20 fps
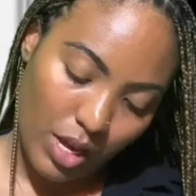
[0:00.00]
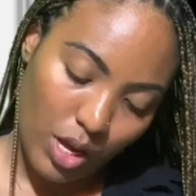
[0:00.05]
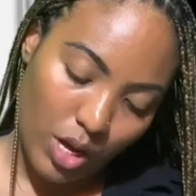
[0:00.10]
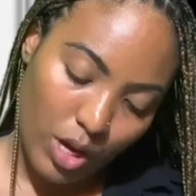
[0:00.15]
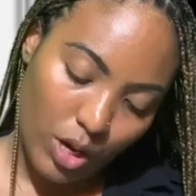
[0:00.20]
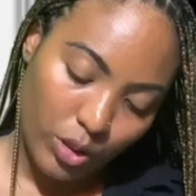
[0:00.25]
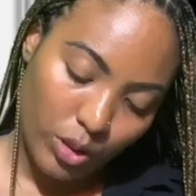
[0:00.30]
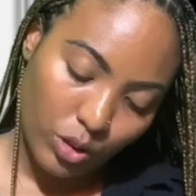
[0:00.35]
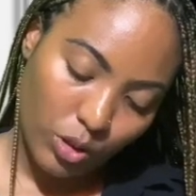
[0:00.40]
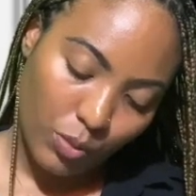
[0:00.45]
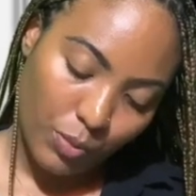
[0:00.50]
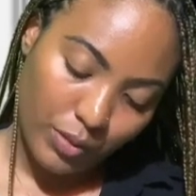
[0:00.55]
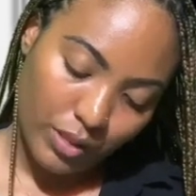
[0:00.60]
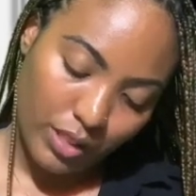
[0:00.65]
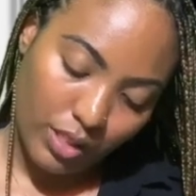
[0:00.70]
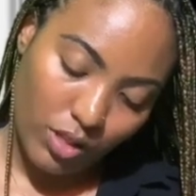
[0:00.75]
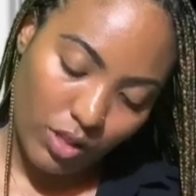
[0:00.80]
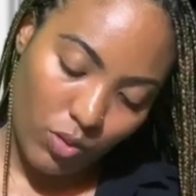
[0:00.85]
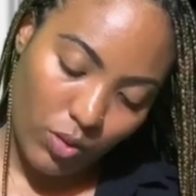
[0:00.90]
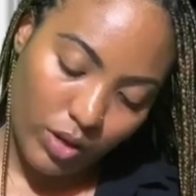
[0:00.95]
So putting the
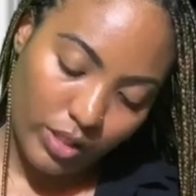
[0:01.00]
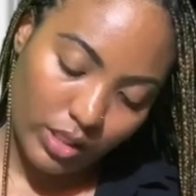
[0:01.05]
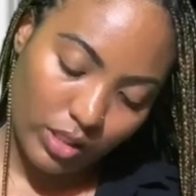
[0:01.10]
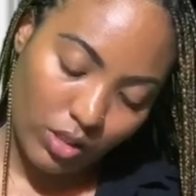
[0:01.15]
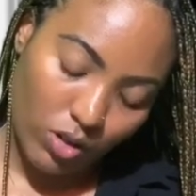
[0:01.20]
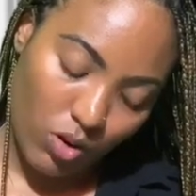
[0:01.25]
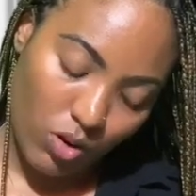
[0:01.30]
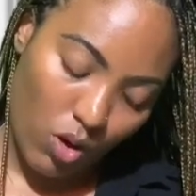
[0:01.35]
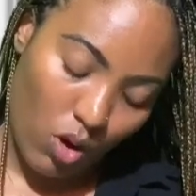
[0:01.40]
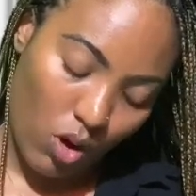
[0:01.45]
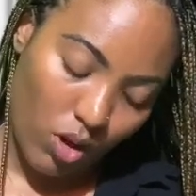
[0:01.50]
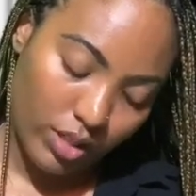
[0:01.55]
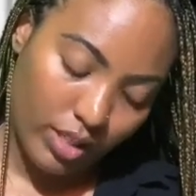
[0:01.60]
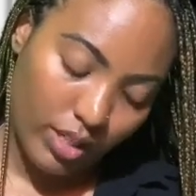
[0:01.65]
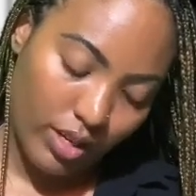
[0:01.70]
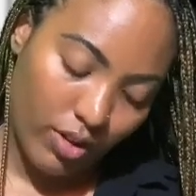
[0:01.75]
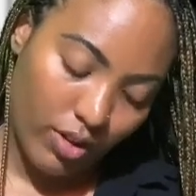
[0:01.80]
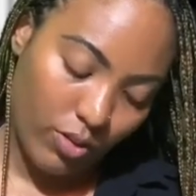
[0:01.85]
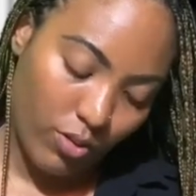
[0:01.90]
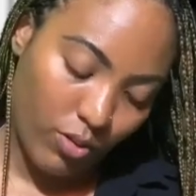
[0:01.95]
question all
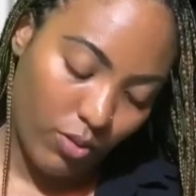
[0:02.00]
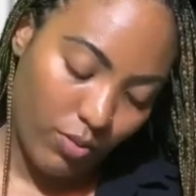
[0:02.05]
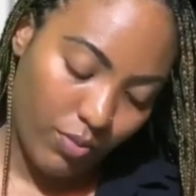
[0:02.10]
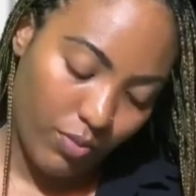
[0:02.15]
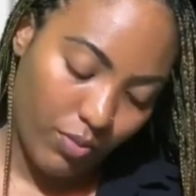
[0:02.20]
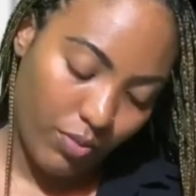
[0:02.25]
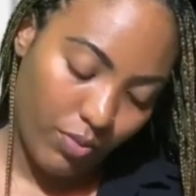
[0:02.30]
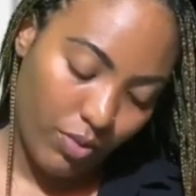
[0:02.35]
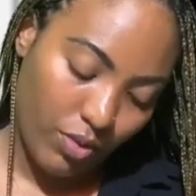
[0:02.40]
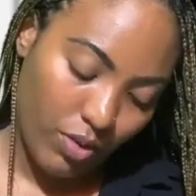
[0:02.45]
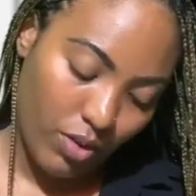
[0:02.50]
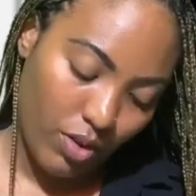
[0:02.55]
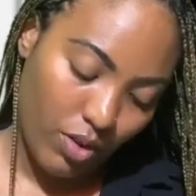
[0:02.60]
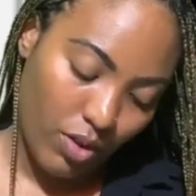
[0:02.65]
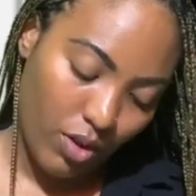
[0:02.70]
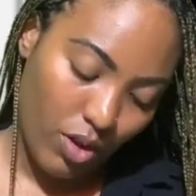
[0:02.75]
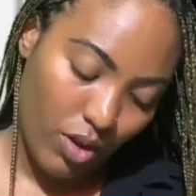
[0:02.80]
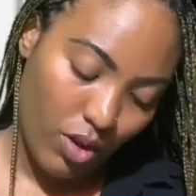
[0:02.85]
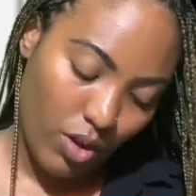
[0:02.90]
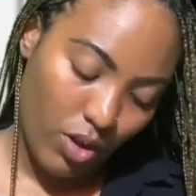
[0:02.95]
together,
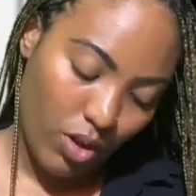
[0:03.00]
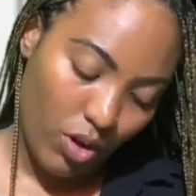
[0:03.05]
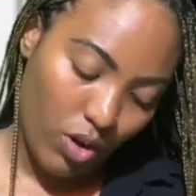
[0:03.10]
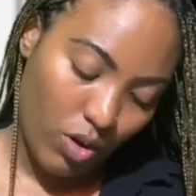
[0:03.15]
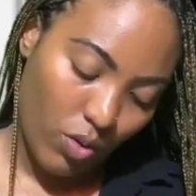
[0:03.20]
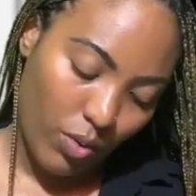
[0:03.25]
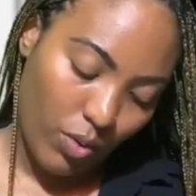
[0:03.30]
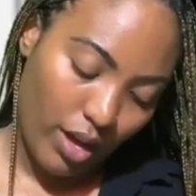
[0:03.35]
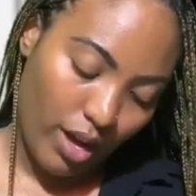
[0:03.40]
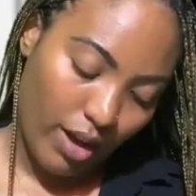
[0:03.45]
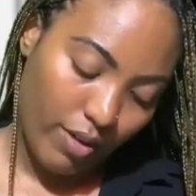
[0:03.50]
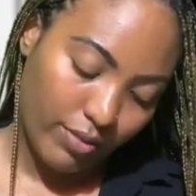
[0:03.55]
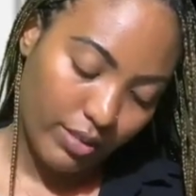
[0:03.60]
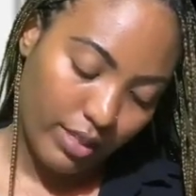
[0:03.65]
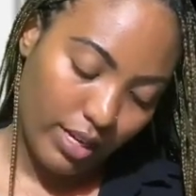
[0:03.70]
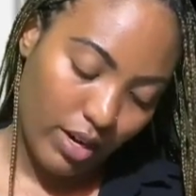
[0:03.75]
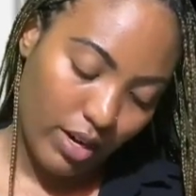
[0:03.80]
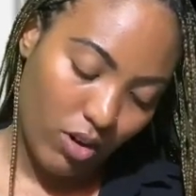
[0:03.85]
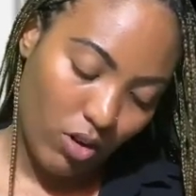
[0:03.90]
we have $10